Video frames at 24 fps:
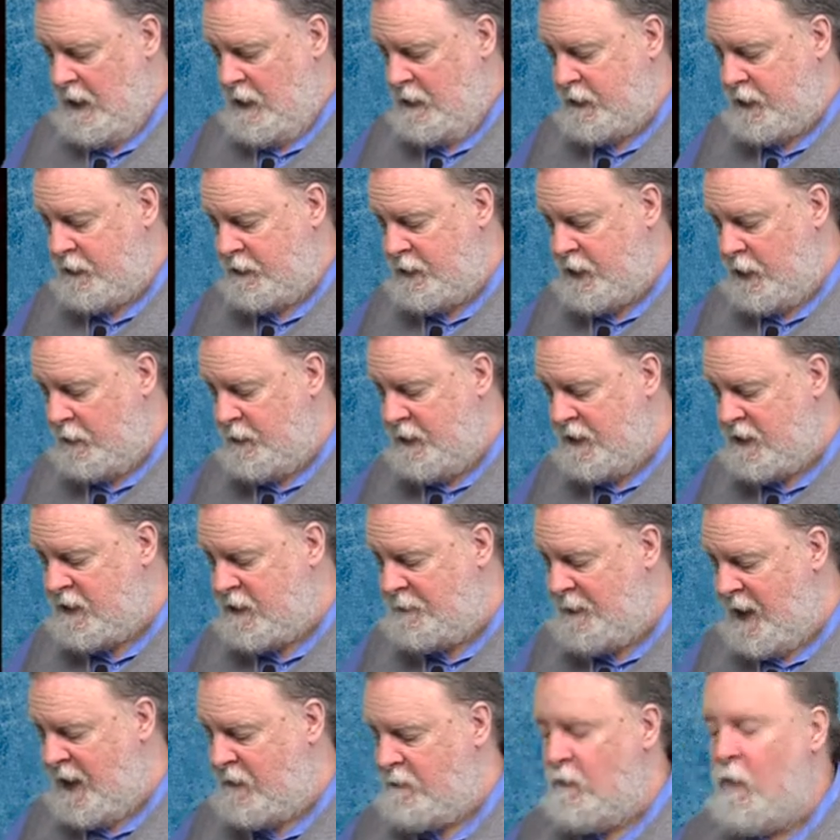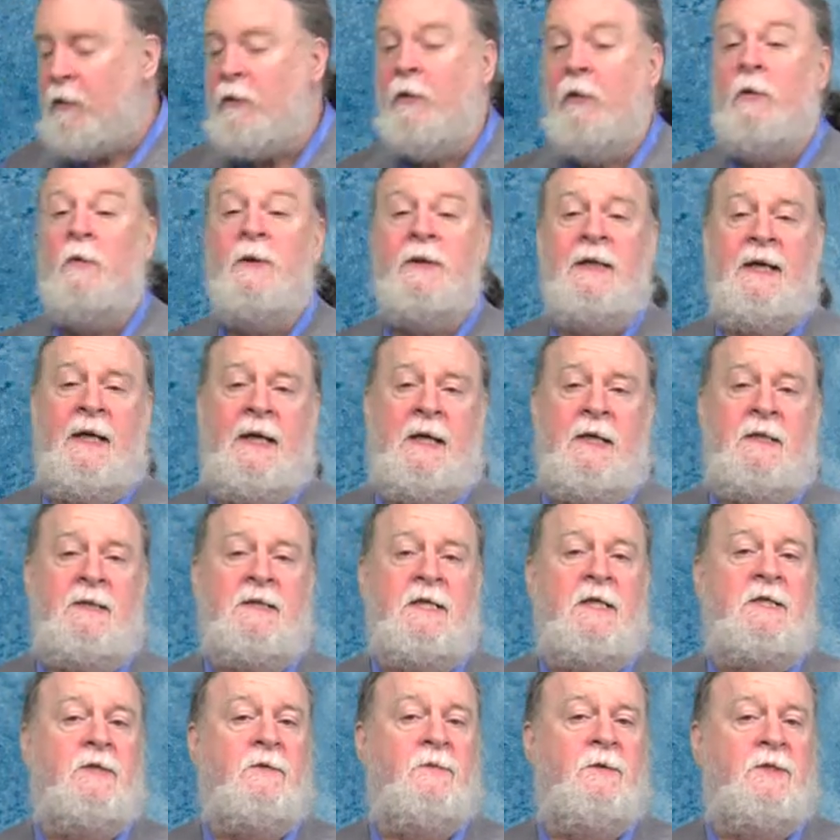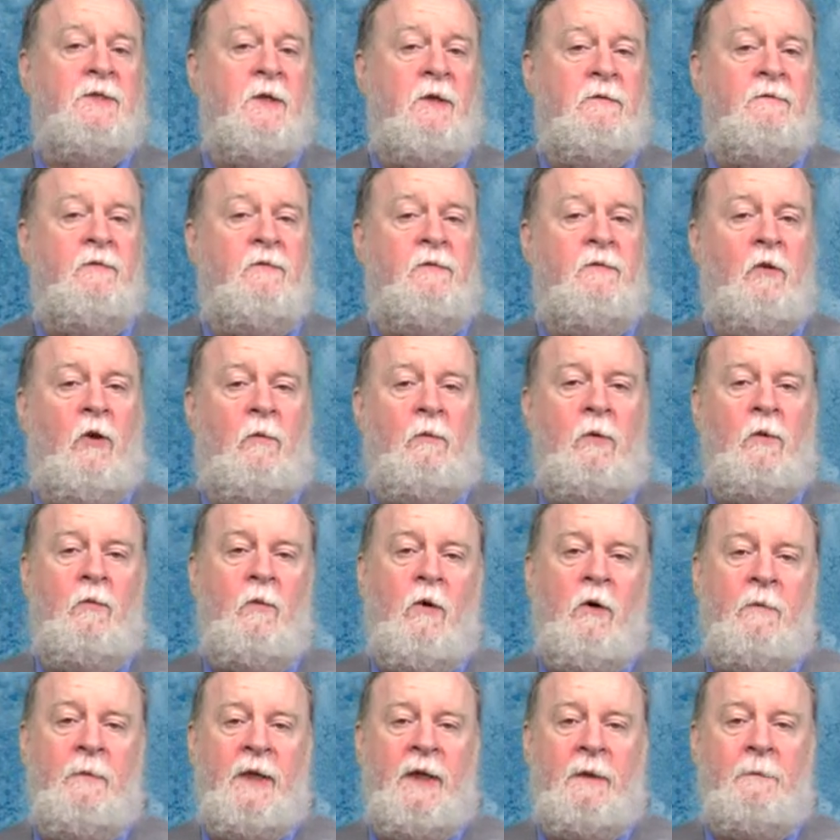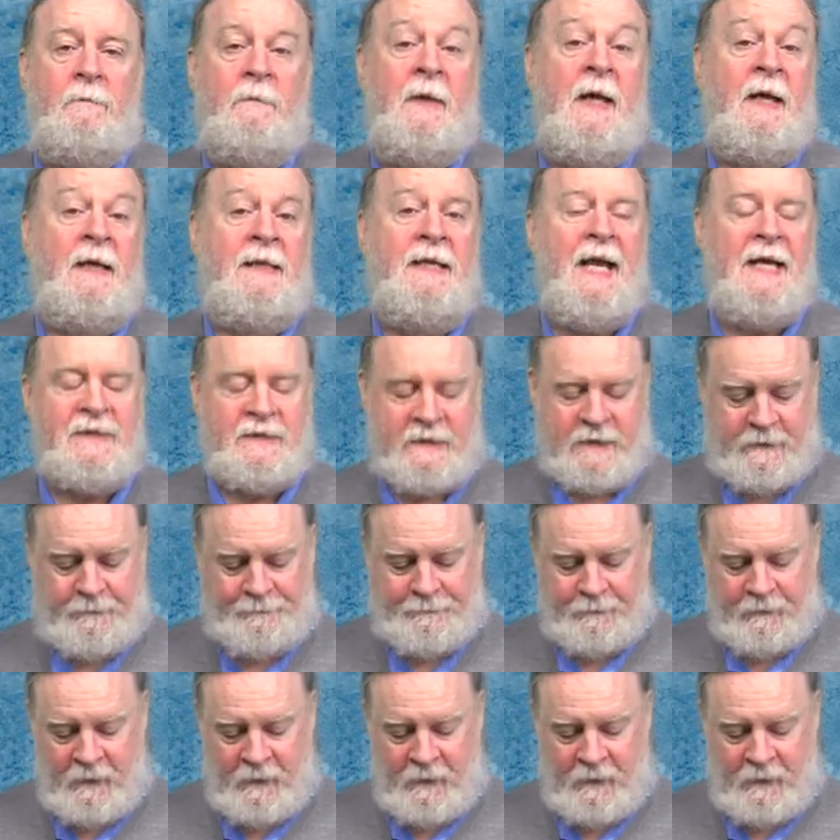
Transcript: So should we expect more hurricanes as the result of global warming? Yes.